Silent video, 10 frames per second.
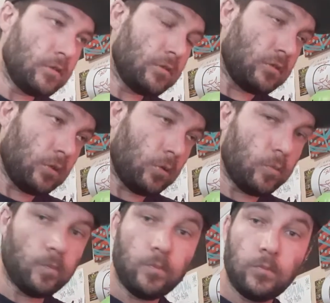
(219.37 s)
So
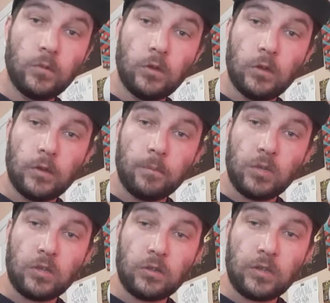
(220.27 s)

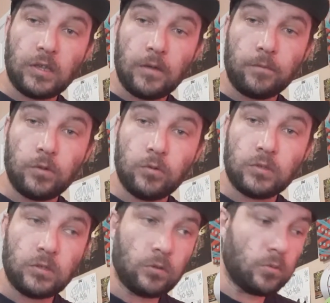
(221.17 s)
be on the lookout for
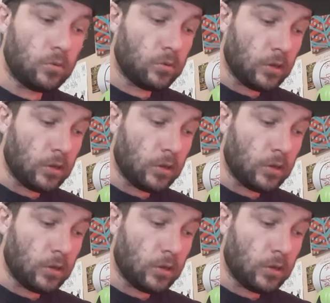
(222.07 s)
those two.